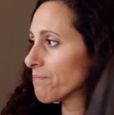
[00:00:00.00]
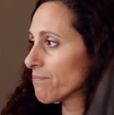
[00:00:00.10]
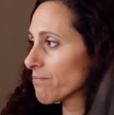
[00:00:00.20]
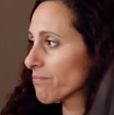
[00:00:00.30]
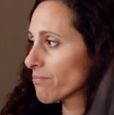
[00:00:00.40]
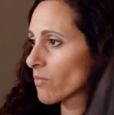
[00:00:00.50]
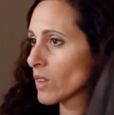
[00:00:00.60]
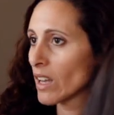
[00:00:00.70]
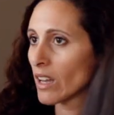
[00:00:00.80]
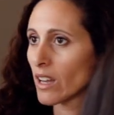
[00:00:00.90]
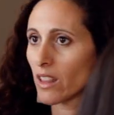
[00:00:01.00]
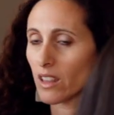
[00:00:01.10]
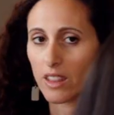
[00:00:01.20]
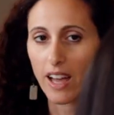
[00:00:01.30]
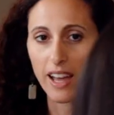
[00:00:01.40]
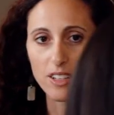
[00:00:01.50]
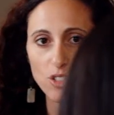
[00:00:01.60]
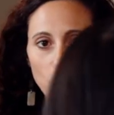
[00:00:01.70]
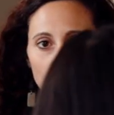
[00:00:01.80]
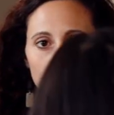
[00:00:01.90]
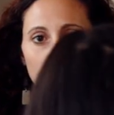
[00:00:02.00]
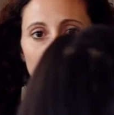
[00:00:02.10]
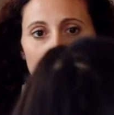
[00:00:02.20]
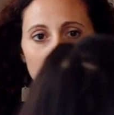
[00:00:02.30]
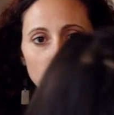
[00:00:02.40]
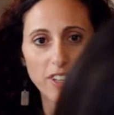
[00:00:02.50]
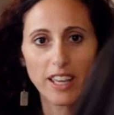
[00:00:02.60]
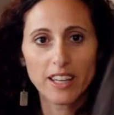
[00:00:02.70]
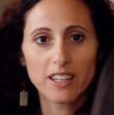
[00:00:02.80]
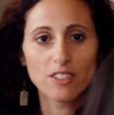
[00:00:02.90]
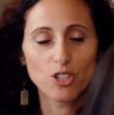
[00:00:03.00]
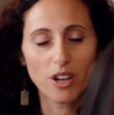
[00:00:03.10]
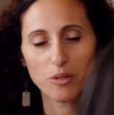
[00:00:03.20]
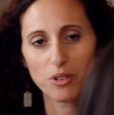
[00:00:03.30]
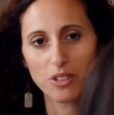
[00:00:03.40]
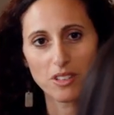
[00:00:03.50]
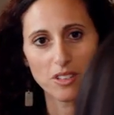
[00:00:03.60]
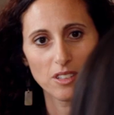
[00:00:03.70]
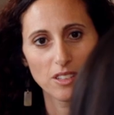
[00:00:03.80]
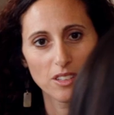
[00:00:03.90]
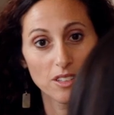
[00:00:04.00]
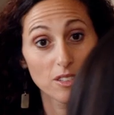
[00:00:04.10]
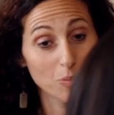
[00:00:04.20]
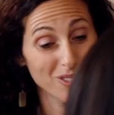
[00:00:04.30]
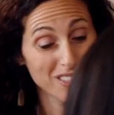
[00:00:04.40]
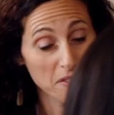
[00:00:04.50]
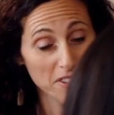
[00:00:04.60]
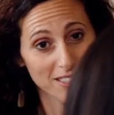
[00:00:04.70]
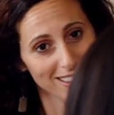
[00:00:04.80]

Mm-hmm. That is our one vague, general, specific